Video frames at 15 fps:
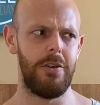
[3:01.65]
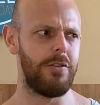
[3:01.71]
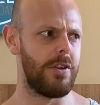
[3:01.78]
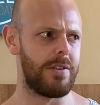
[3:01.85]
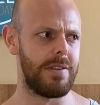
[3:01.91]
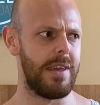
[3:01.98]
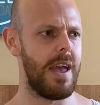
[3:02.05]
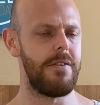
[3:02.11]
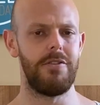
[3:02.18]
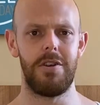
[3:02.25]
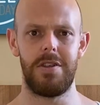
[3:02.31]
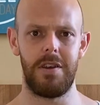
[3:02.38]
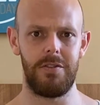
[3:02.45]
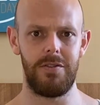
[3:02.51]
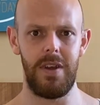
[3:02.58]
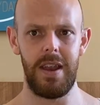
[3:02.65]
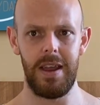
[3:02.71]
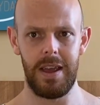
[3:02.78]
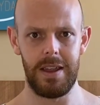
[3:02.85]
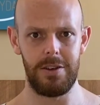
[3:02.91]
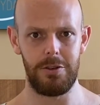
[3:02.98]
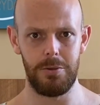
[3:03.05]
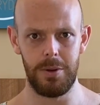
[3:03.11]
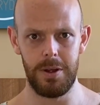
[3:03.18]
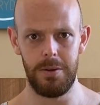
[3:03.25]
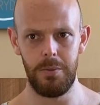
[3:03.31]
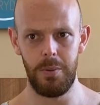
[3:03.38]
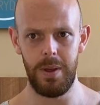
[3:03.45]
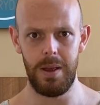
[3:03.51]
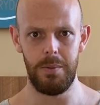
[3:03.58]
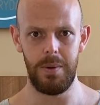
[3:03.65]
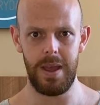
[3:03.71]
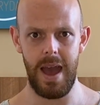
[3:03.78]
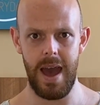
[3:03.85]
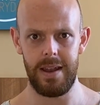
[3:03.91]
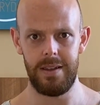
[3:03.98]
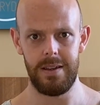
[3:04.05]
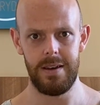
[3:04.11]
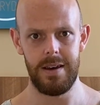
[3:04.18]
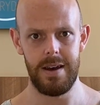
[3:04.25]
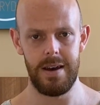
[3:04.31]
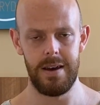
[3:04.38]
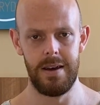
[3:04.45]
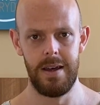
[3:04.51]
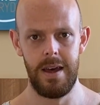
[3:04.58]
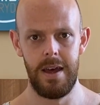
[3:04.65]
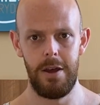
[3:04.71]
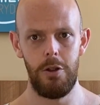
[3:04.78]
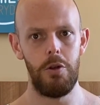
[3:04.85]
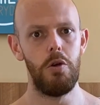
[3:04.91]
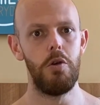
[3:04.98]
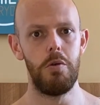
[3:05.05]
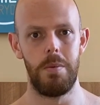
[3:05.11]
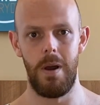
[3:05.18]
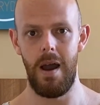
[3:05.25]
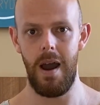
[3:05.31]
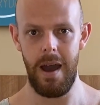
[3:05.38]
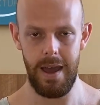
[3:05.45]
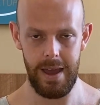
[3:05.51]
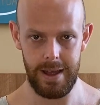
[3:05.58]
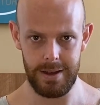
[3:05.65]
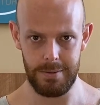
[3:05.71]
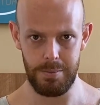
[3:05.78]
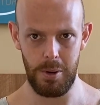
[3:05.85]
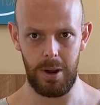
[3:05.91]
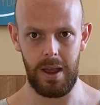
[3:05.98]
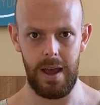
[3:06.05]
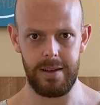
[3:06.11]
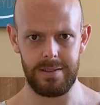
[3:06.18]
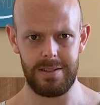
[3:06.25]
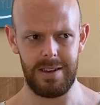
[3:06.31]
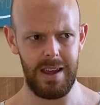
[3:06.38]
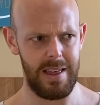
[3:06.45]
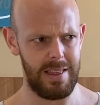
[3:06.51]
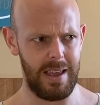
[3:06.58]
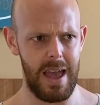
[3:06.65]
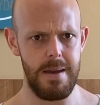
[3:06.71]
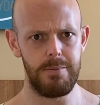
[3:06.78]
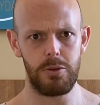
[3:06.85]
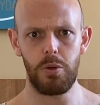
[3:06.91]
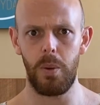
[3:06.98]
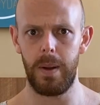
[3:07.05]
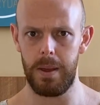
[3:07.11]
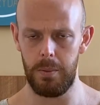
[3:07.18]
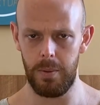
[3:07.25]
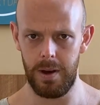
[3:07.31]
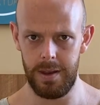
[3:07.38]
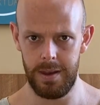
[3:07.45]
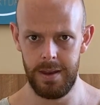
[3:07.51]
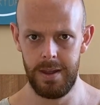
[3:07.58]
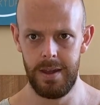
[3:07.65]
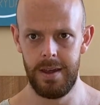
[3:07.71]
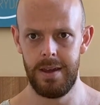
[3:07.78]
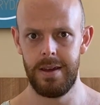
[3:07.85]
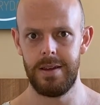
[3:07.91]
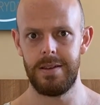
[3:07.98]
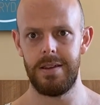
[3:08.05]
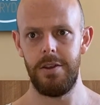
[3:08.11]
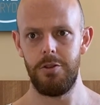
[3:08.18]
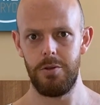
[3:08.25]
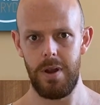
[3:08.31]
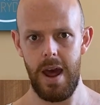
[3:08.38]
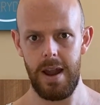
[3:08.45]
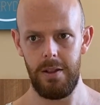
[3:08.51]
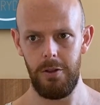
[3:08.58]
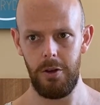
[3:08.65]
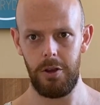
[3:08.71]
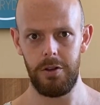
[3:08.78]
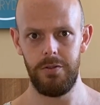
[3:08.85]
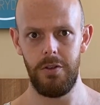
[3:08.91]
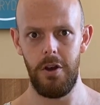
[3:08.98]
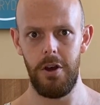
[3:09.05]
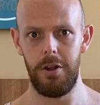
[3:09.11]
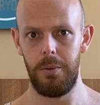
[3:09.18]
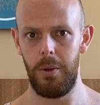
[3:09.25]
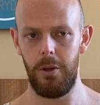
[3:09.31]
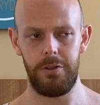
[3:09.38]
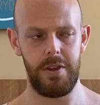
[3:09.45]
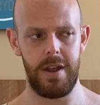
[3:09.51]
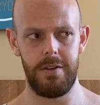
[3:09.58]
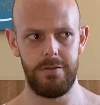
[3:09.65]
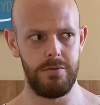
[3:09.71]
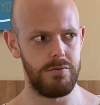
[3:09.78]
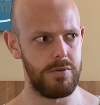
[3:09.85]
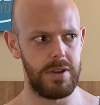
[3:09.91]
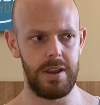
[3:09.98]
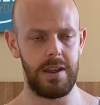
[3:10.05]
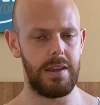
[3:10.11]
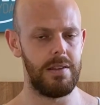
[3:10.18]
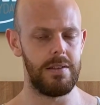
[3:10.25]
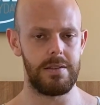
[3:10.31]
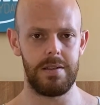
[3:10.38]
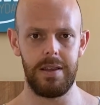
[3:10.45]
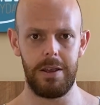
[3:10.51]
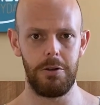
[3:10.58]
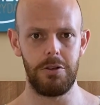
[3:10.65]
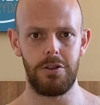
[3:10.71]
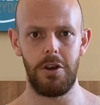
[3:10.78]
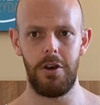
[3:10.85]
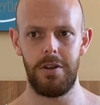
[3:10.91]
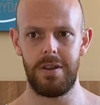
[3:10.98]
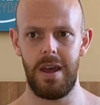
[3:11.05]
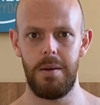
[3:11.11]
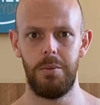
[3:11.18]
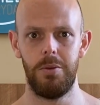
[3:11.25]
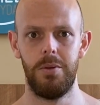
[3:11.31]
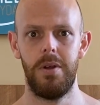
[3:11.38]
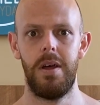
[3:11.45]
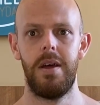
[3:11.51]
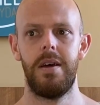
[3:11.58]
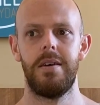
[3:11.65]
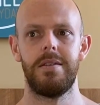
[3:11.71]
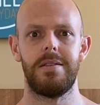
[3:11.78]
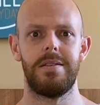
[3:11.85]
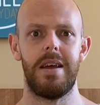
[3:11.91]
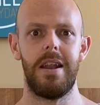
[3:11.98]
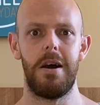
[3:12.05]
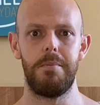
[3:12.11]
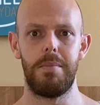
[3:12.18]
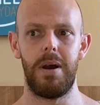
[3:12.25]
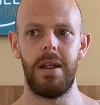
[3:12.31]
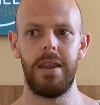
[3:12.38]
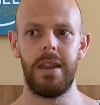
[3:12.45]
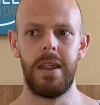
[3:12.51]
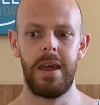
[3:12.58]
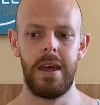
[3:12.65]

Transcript: obviously everything feeding into it. We had uber high-end Brocasti, I think M21 digital to analog converter. We also had a ridiculously good turntable setup, but